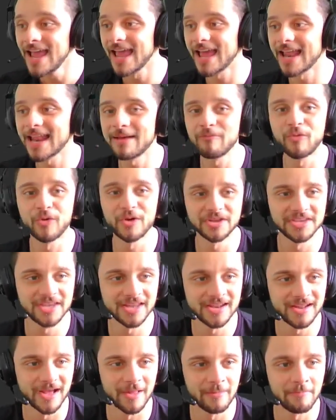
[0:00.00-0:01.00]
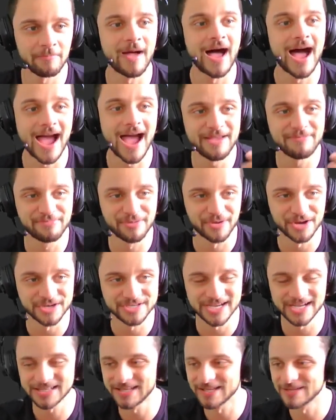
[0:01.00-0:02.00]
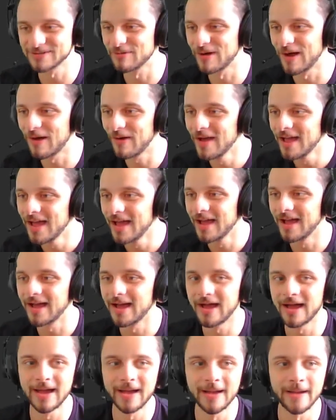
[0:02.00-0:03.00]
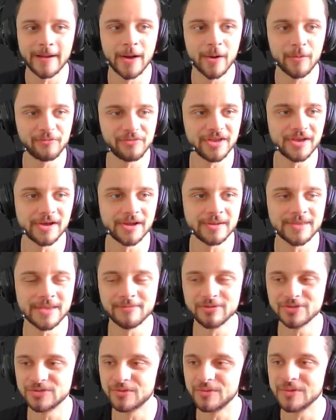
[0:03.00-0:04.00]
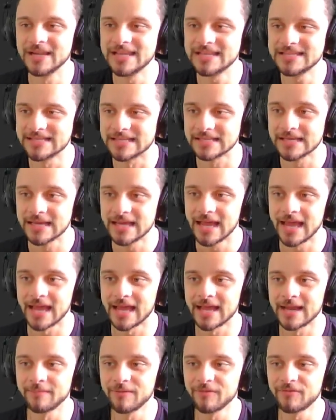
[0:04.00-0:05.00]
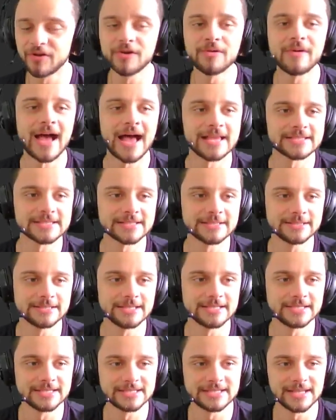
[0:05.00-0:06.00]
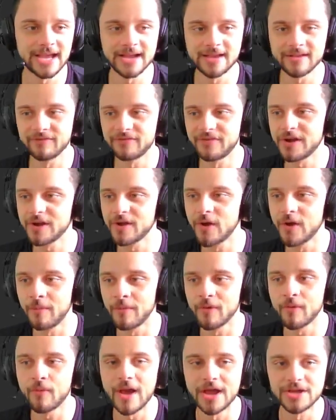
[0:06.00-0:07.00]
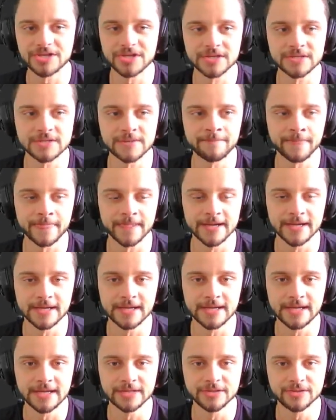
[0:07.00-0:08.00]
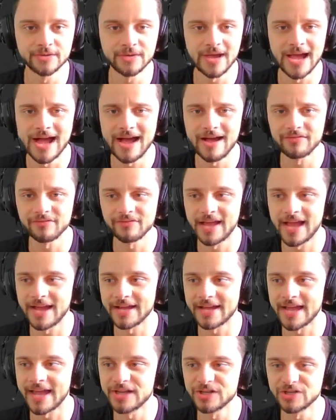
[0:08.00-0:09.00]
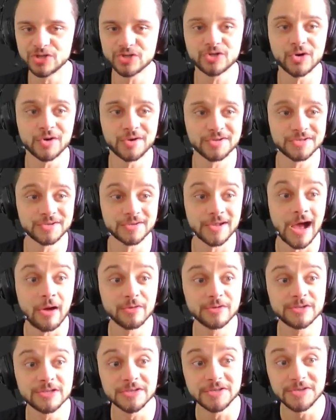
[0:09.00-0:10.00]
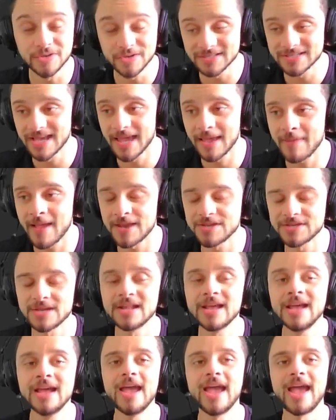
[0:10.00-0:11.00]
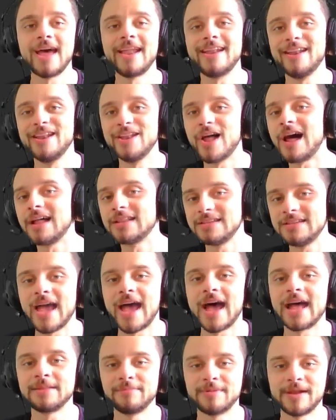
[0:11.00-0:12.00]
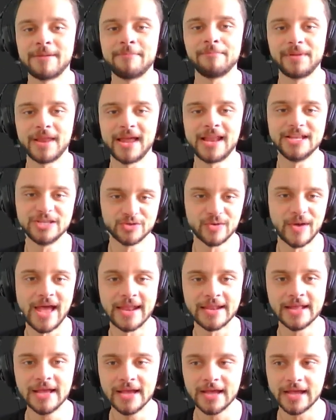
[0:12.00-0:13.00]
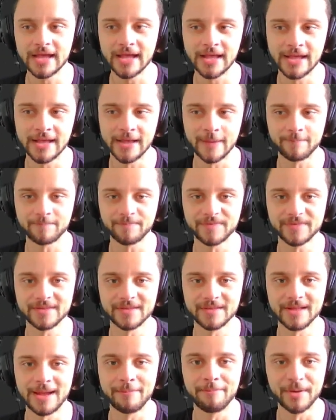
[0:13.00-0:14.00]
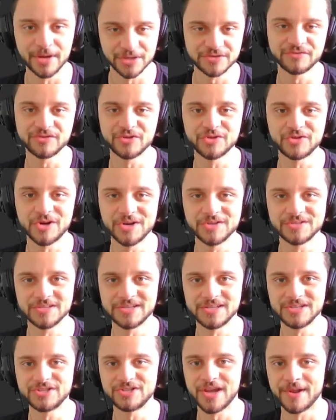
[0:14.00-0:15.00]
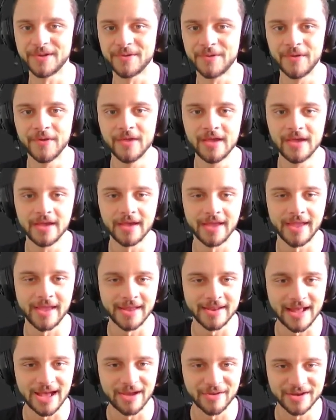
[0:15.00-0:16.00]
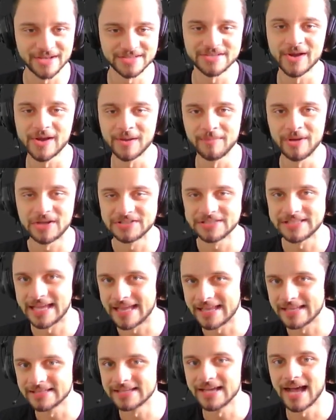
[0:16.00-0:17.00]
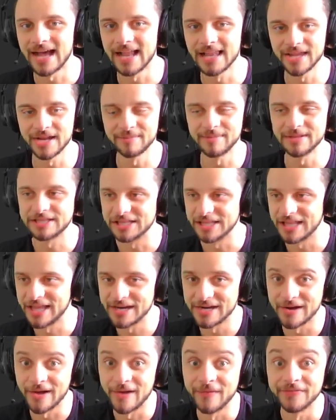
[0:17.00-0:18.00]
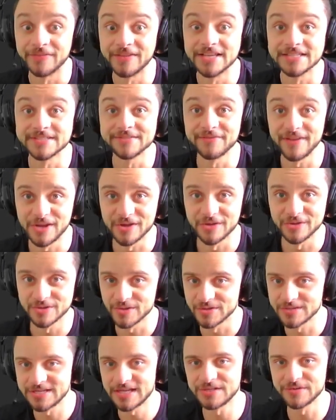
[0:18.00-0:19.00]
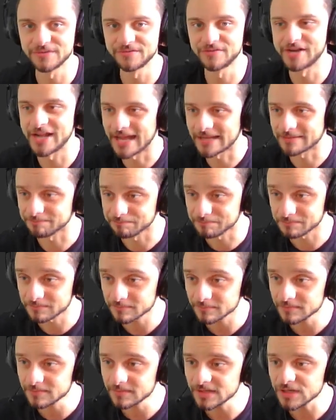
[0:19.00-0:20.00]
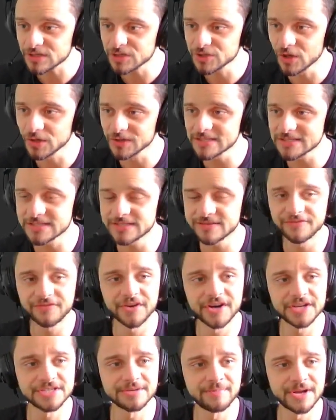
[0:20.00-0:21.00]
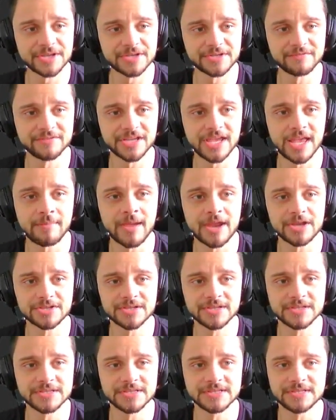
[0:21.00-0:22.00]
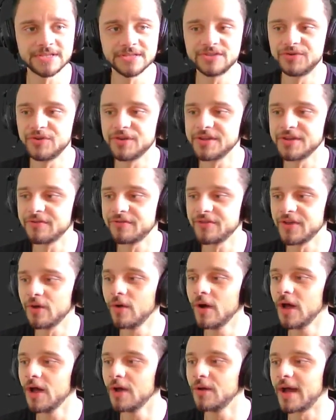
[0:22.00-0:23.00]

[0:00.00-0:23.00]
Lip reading: And I'm working on my project as well. Hopefully I'm gonna be able to release it. And before you ask, this is like a very common question. Do you have like any tutorials on how to use the game engine? And not yet, but I'm planning to add a bunch of tutorials on this channel. And I'm gonna talk about that a little bit later on this video. So stay tuned for that. So this is the first impression of the game engine. This is the 3D view.